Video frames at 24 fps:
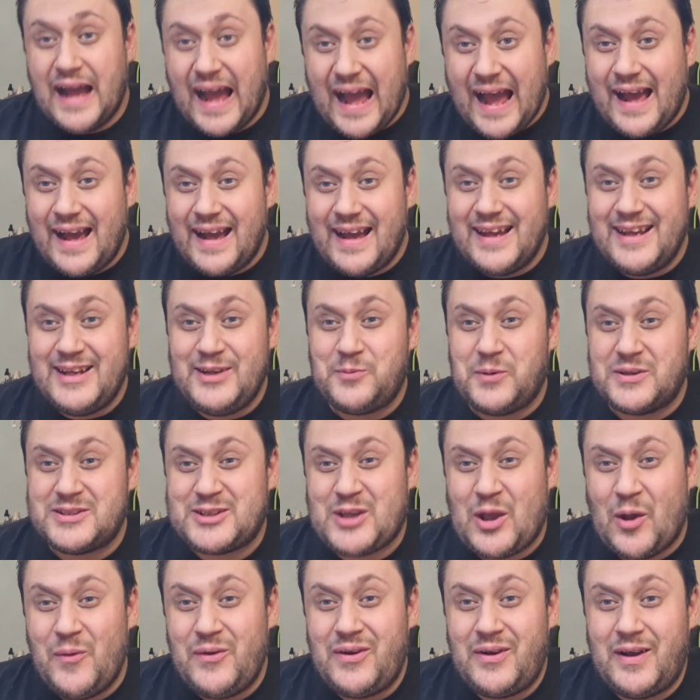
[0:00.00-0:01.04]
Hey, what's
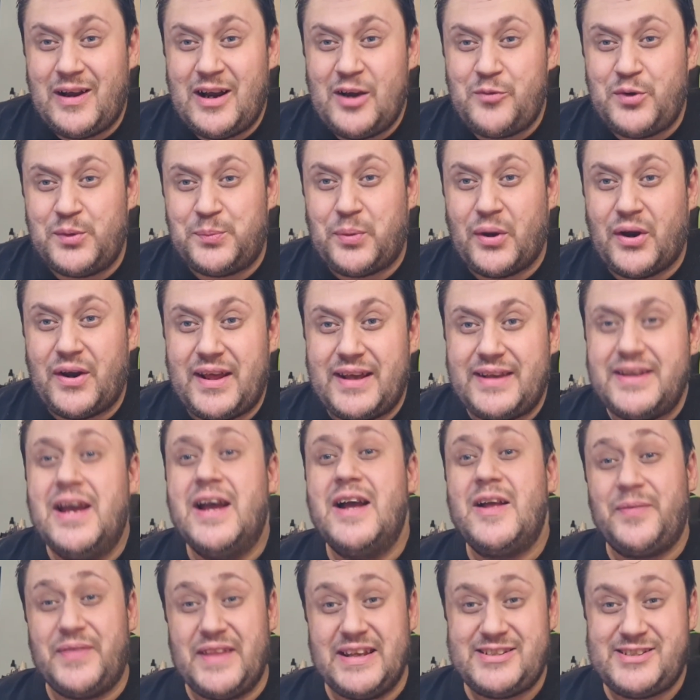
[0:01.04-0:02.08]
going on, everybody?
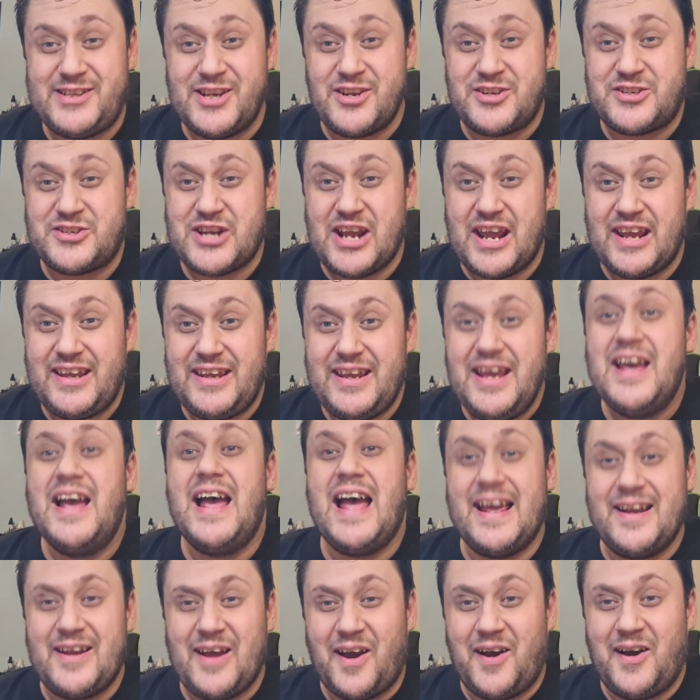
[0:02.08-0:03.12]
This is G,
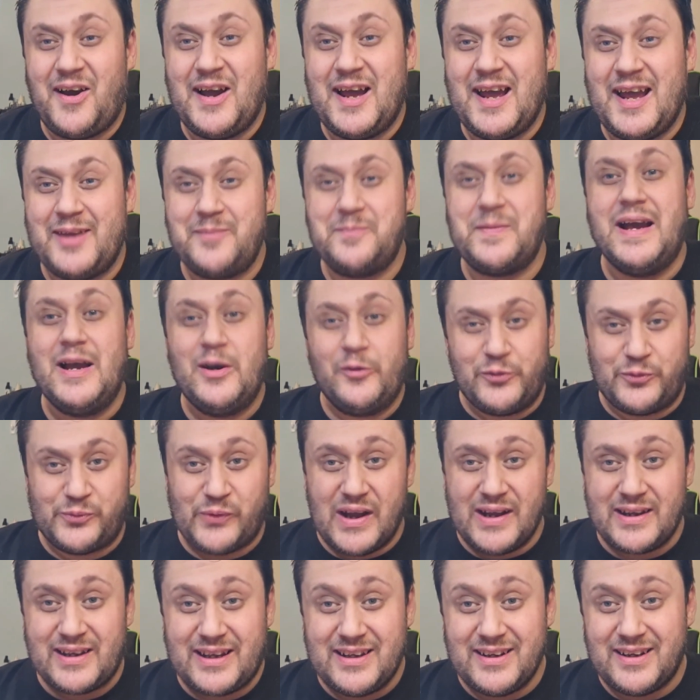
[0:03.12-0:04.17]
and I'm
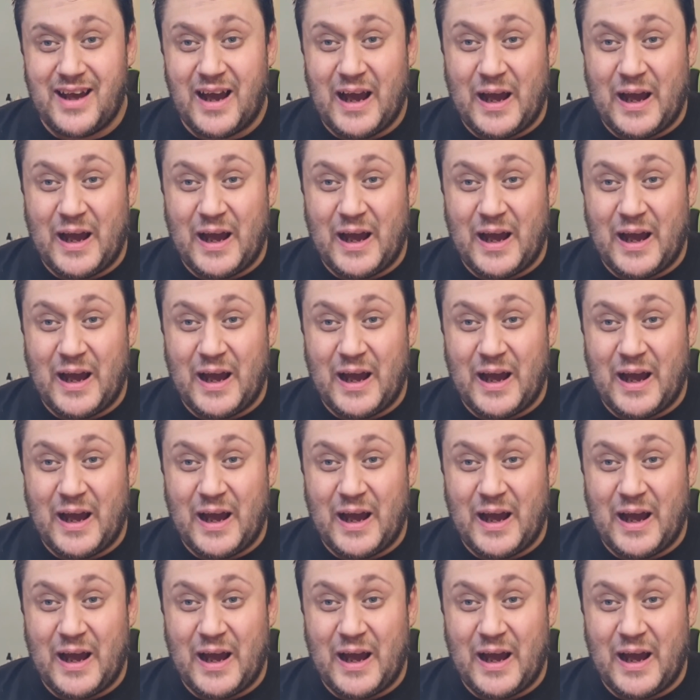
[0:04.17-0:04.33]
Phunken